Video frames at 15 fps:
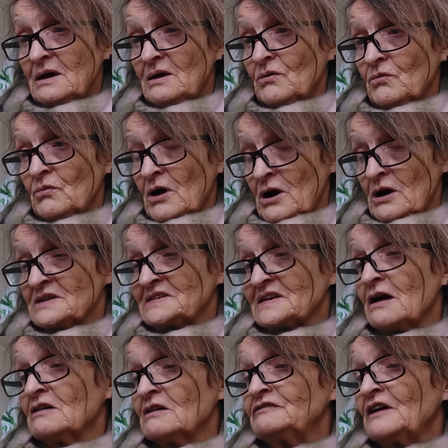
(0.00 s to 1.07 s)
or
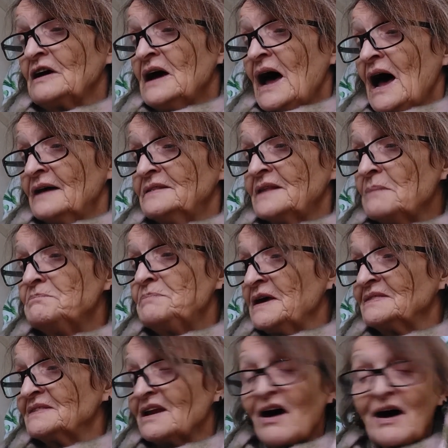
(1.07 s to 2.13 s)
herself, and then
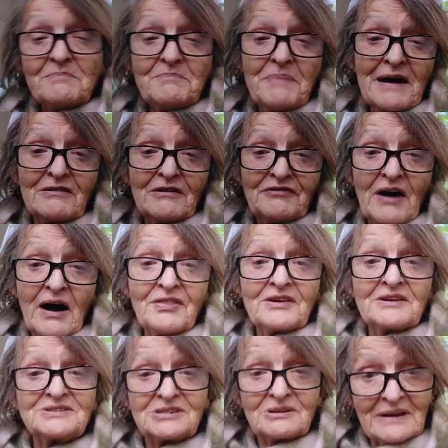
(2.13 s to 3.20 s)
being the light bearer for
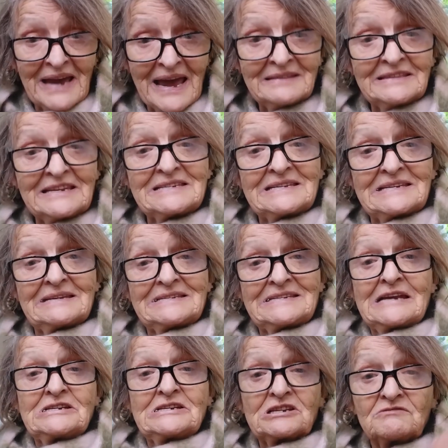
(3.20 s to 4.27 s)
others. So again, this
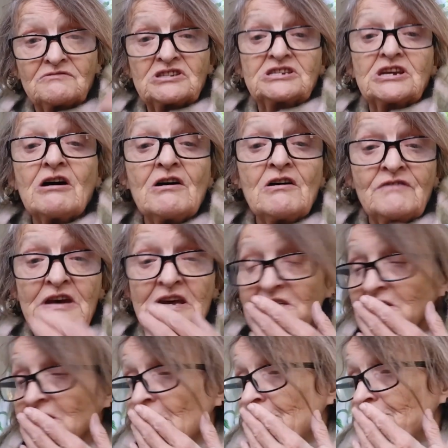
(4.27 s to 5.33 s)
sense of
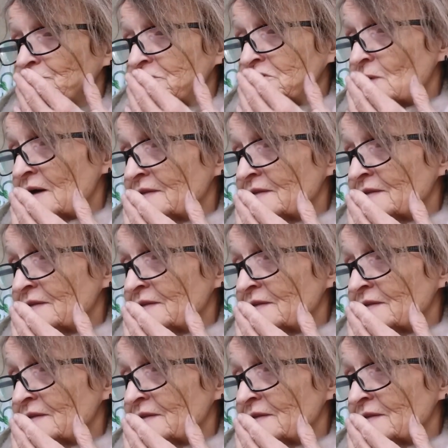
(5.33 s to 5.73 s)
service to